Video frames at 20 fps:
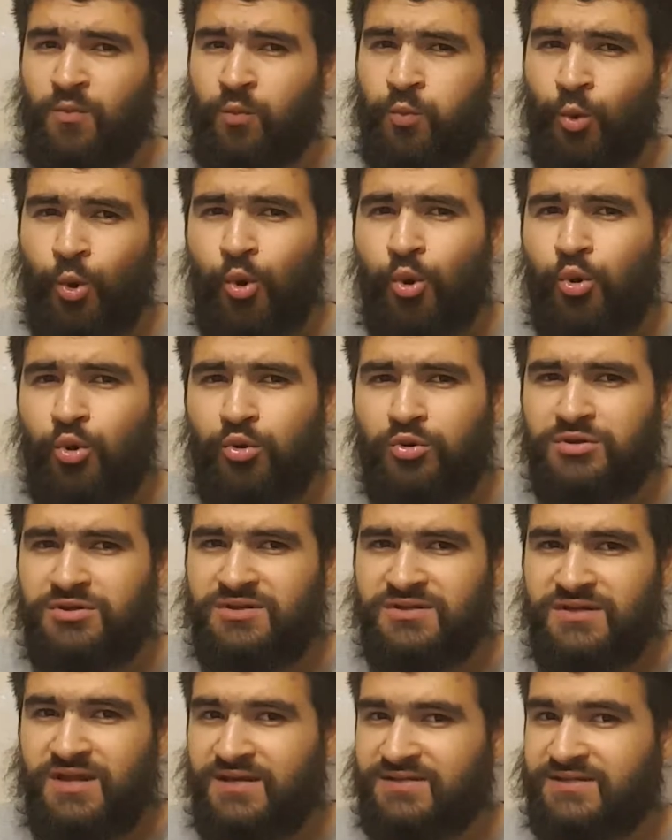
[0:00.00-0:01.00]
War
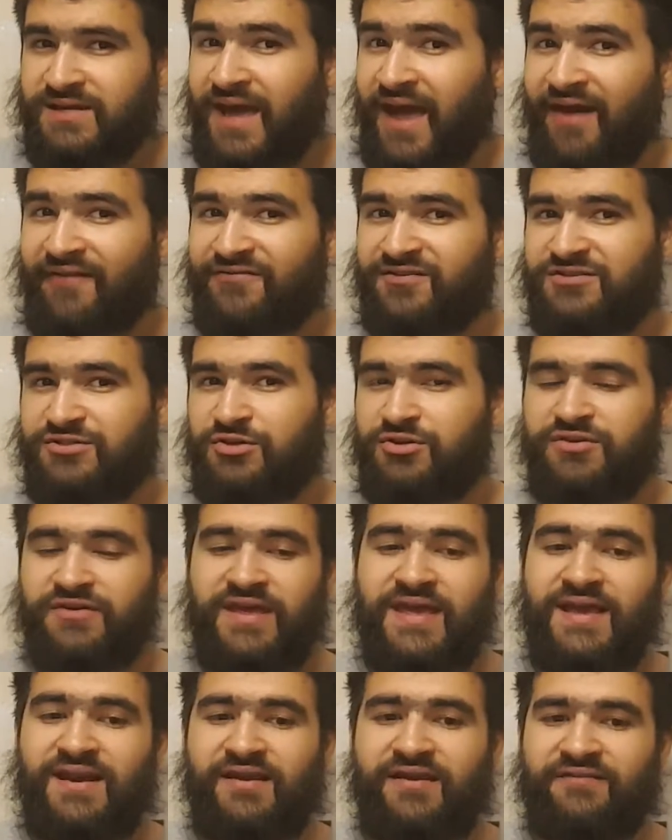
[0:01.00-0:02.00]
doesn't have as good a
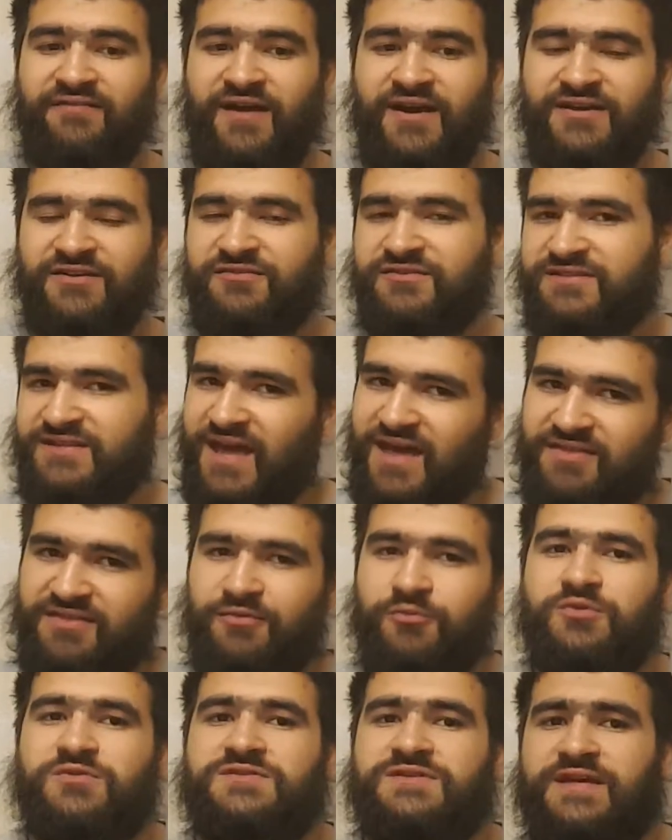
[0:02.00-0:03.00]
healing factor as Death,
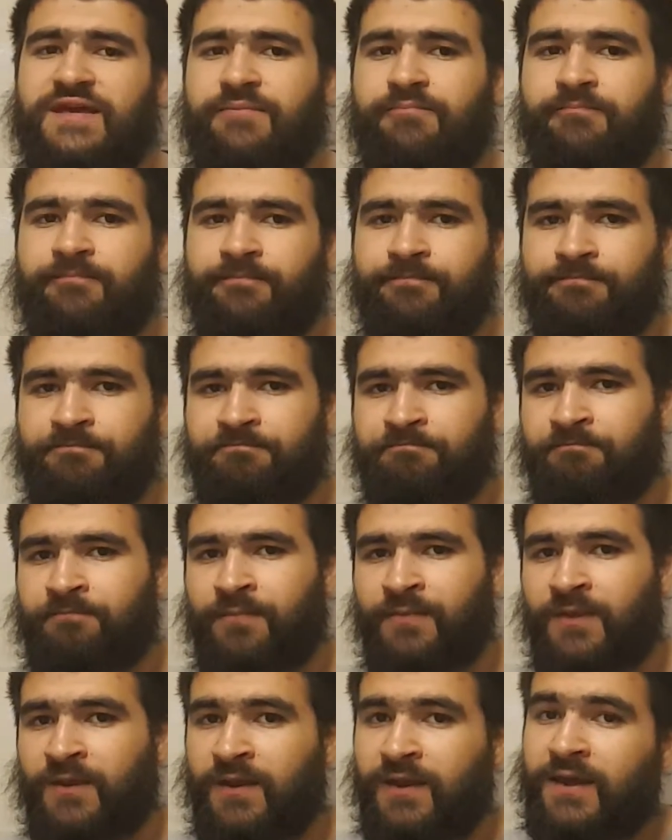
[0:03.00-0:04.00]
it would seem.
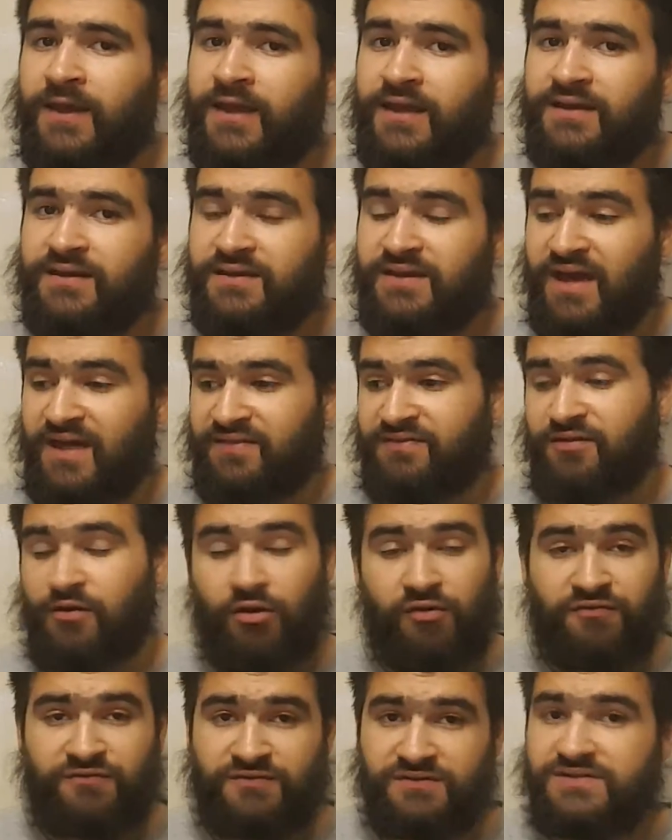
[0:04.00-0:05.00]
Death
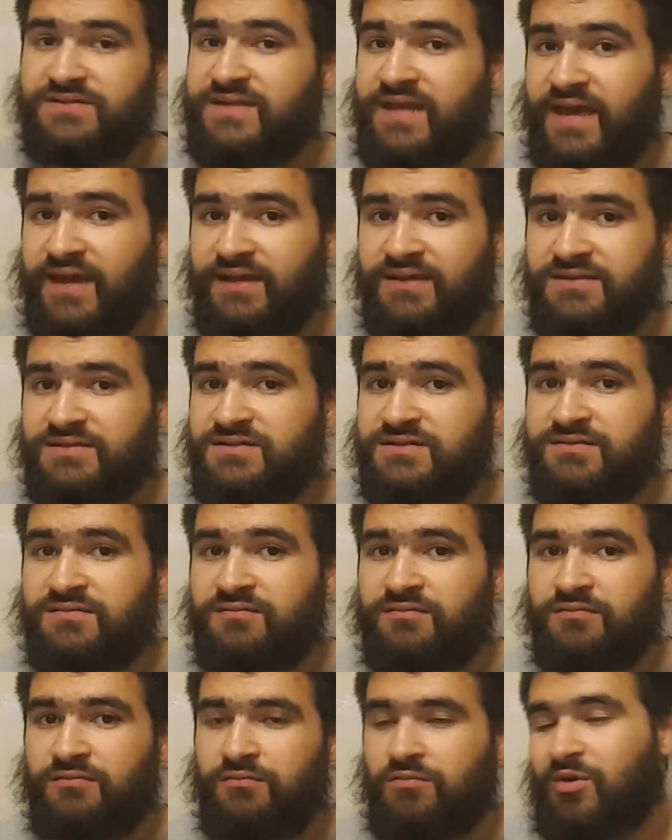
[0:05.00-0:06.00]
often states,
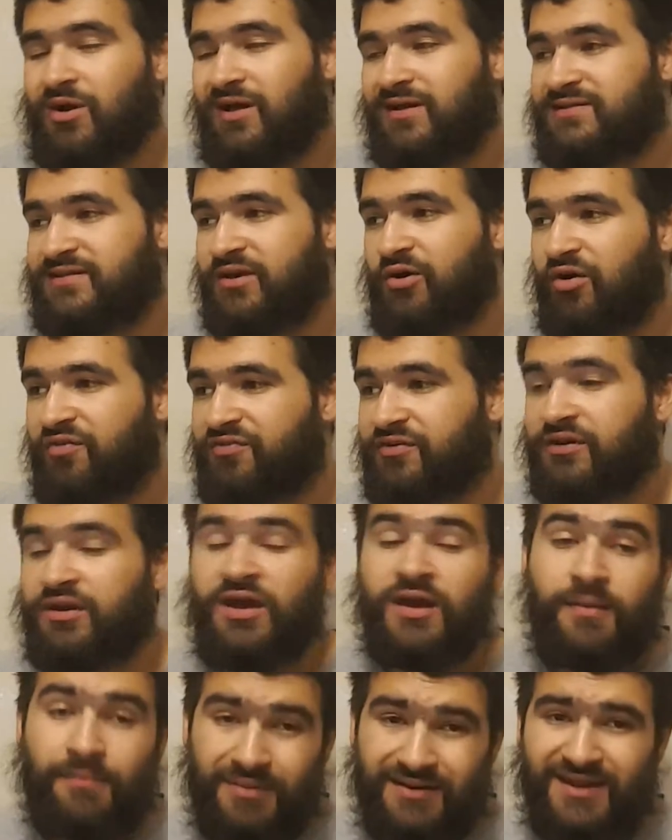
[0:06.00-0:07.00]
well, I say often,
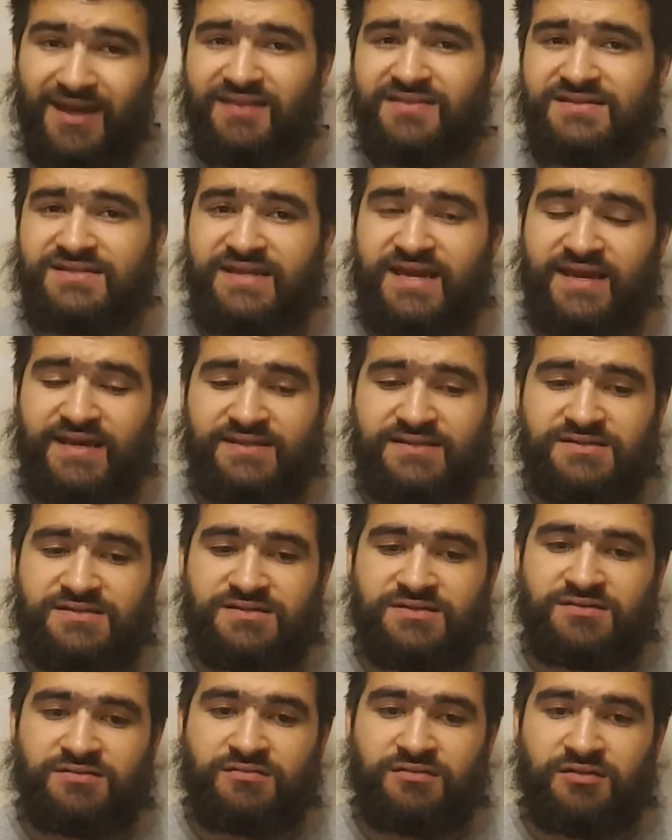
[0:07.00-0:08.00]
but Death
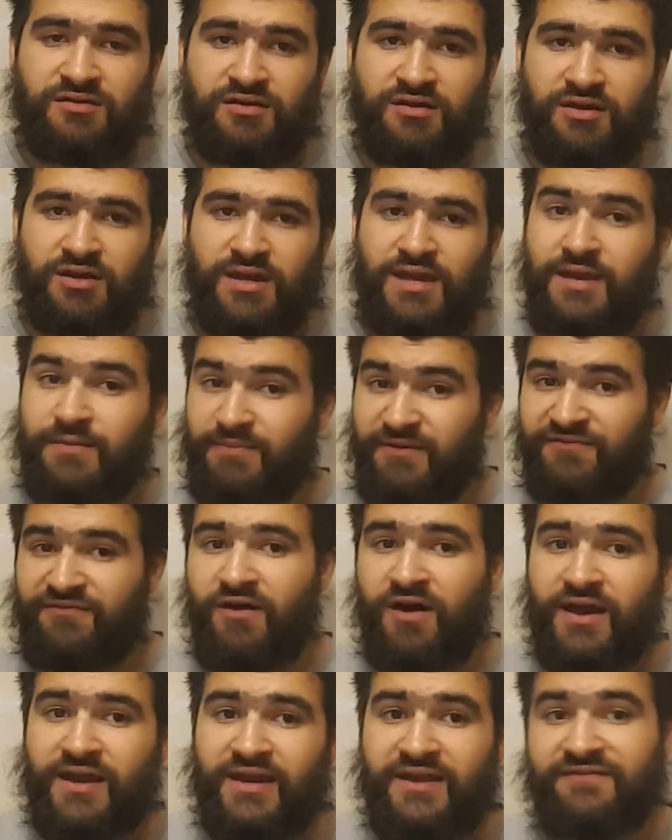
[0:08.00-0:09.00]
states that he'd be
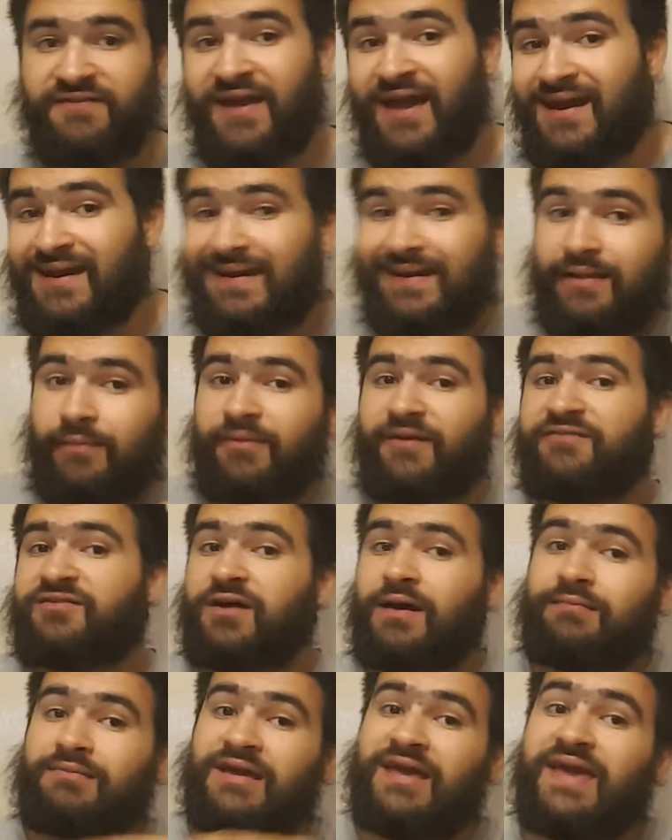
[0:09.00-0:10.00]
fine if he had a little bit of
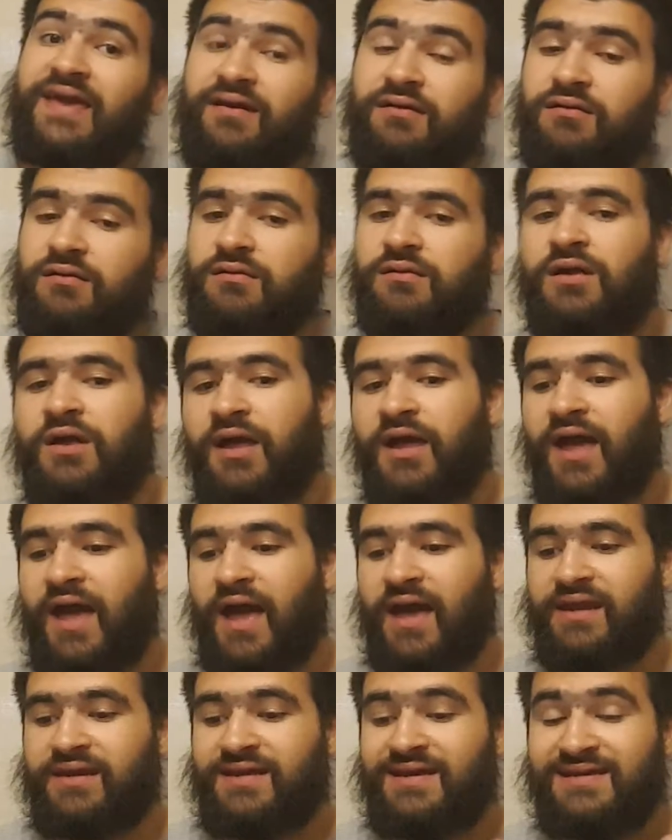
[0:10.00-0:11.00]
time to heal,
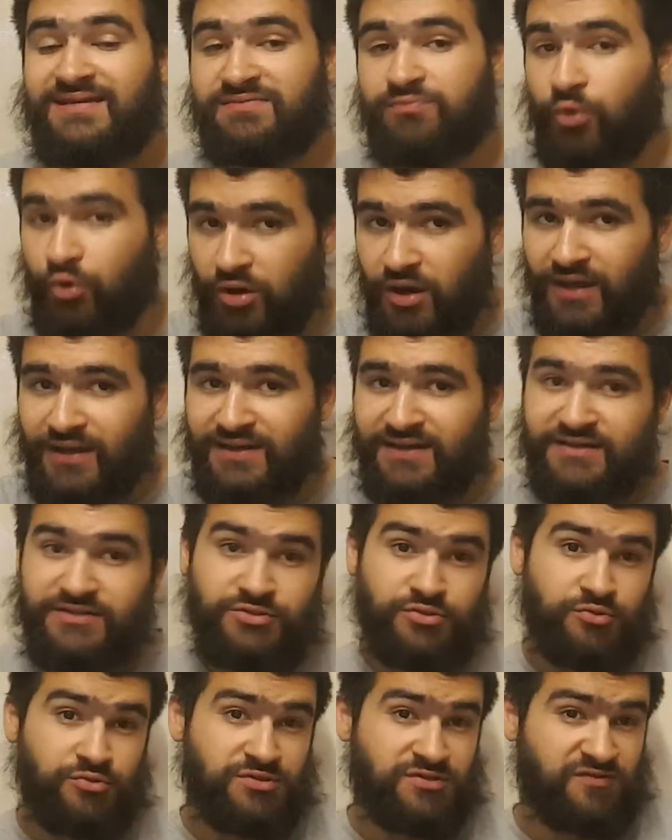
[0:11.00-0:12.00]
and he's more likely
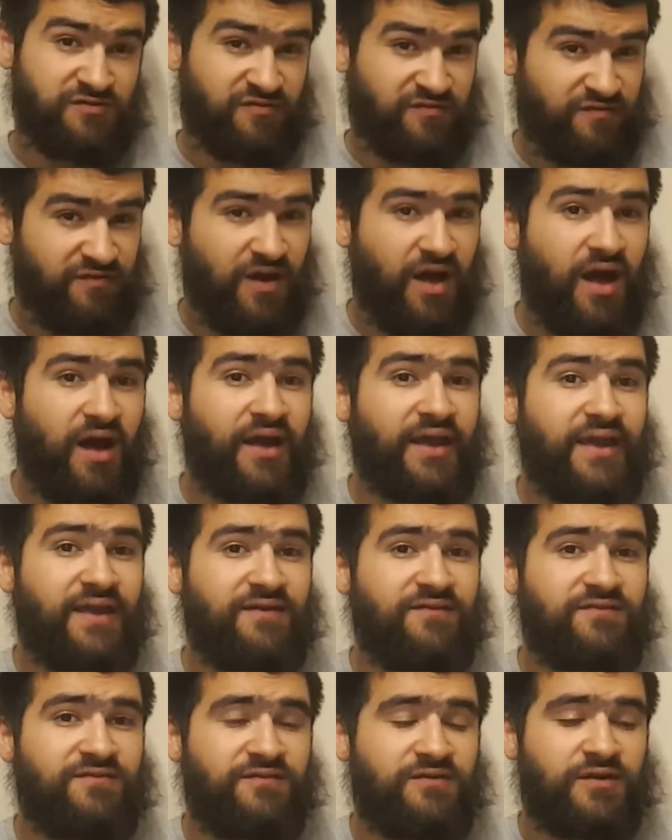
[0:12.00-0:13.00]
to
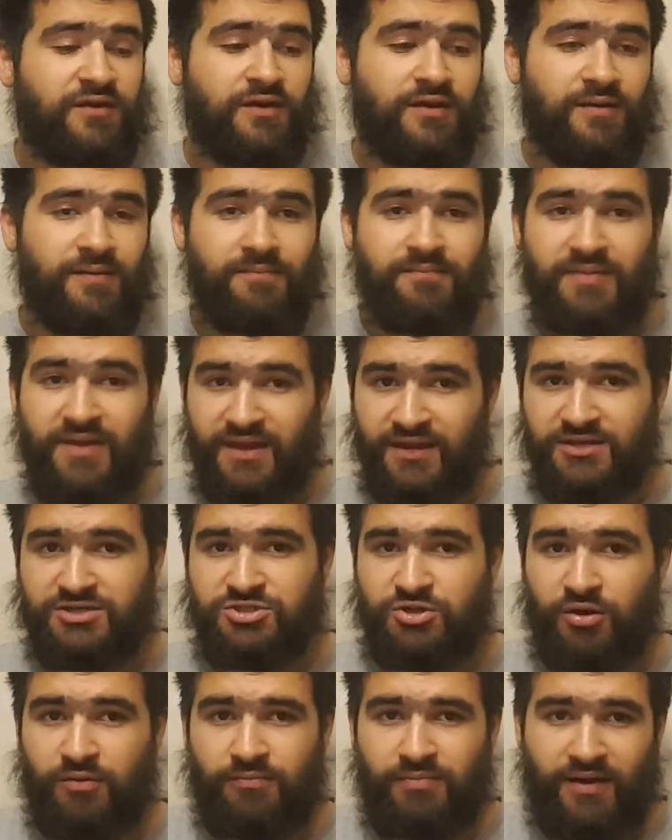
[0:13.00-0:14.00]
survive being
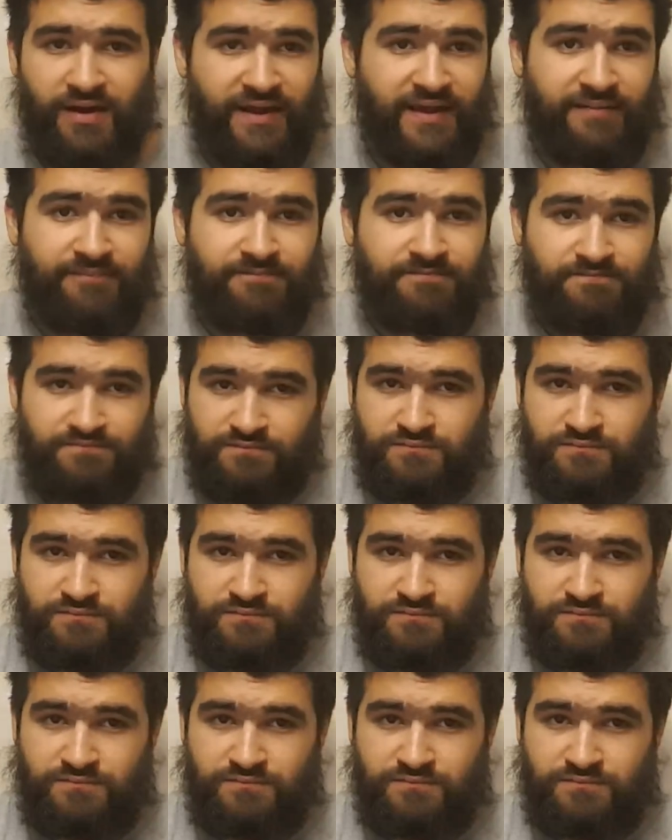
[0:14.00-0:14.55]
shot by